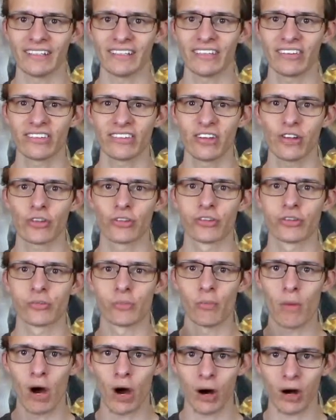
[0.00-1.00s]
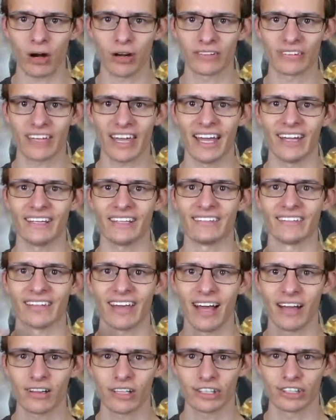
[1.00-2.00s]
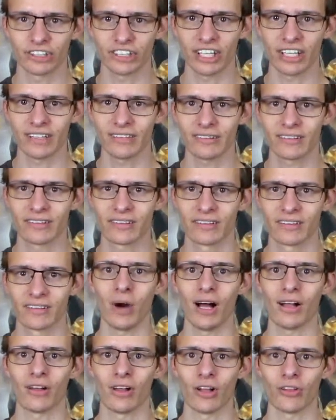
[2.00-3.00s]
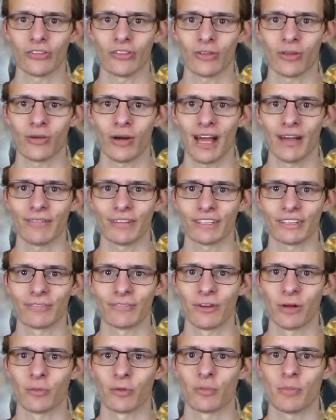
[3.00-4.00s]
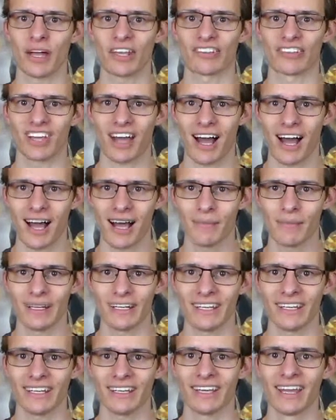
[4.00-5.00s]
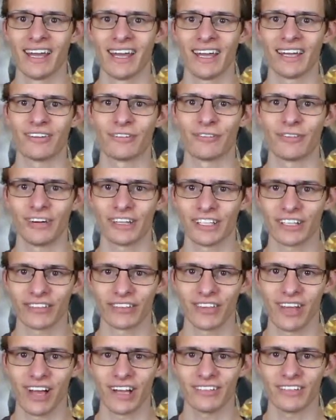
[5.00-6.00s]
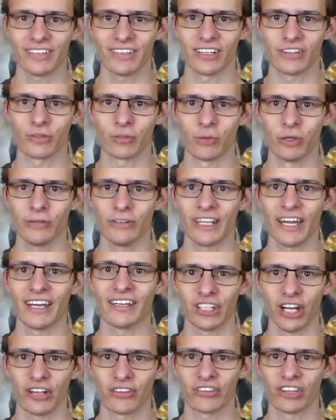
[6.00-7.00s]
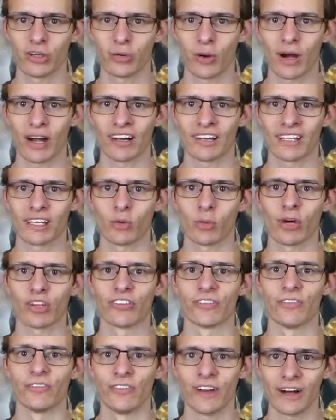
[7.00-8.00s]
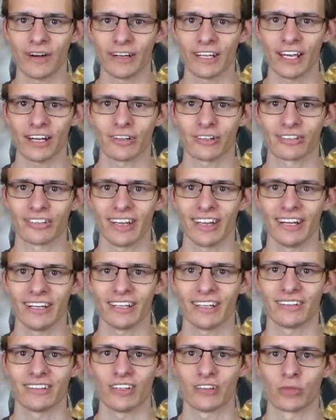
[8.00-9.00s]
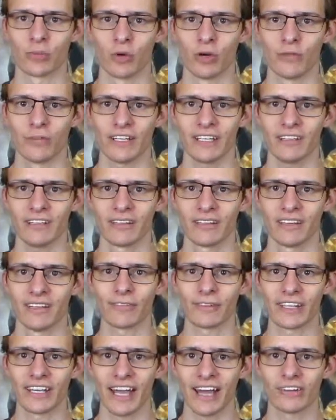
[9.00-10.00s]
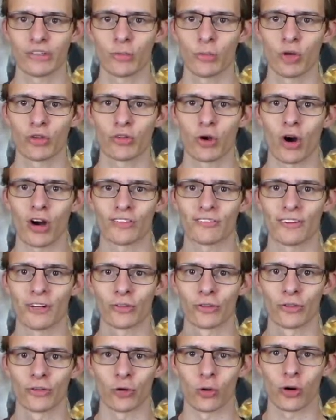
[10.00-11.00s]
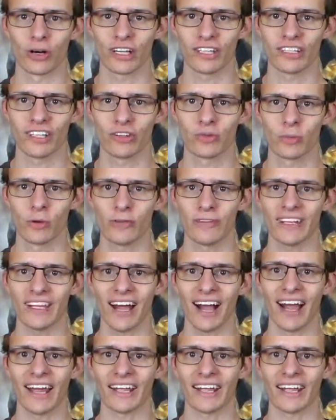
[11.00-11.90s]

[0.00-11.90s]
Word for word: He's still smart and intelligent, while also having the film's best comedy, funniest lines in this movie, and John C. Reilly was very entertaining in this movie. Definitely had the most heartfelt story in this movie.